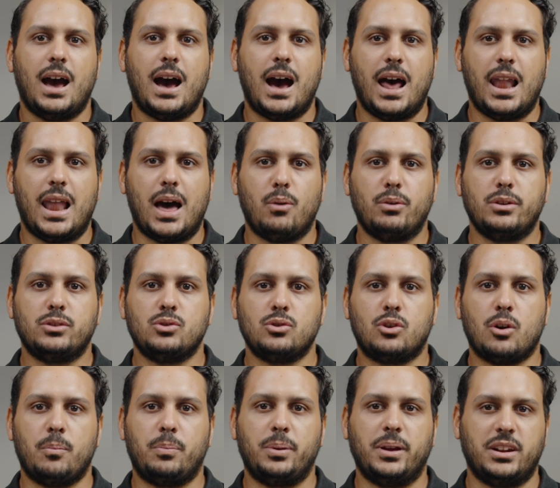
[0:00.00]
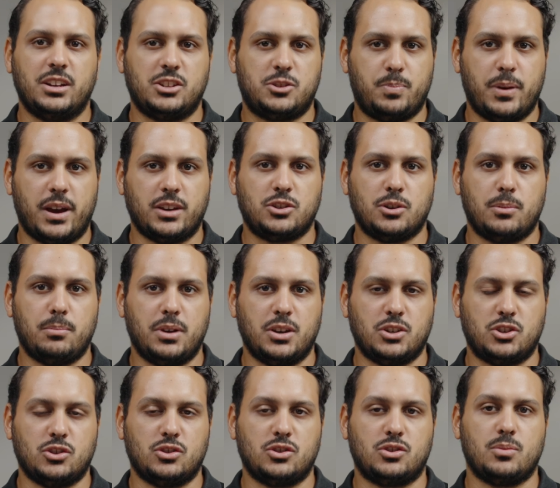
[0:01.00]
allowing to complete inspection
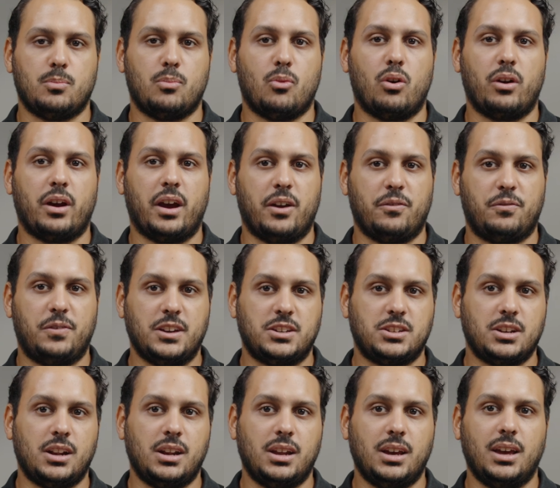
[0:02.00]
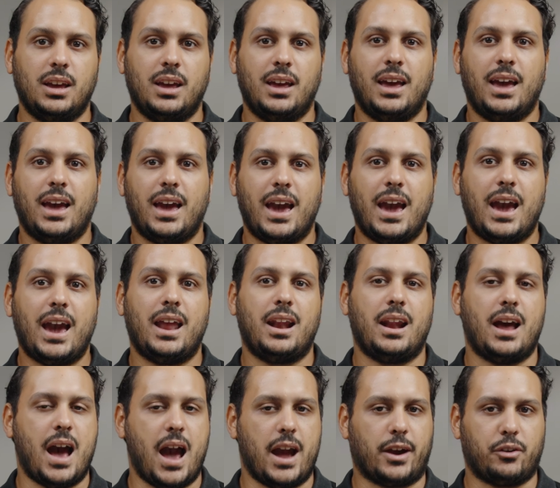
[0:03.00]
missions more efficiently and
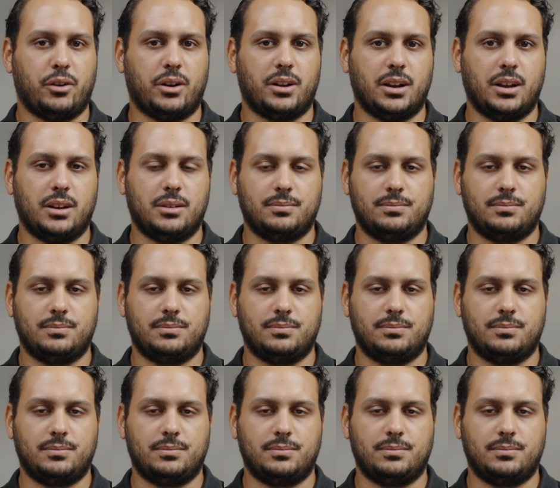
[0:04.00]
accurately.